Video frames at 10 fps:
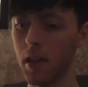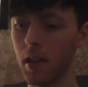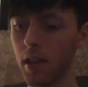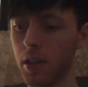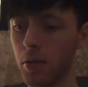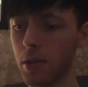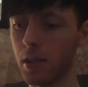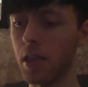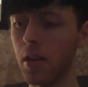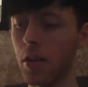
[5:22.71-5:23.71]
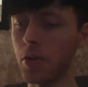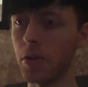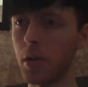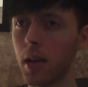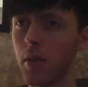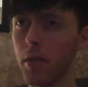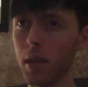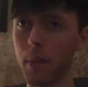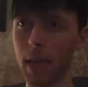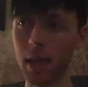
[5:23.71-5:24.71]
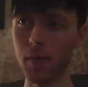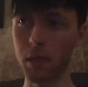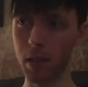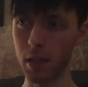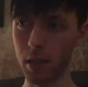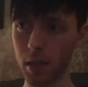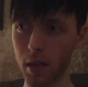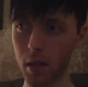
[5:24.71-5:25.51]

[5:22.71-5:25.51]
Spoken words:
And I do indeed also have the magnificent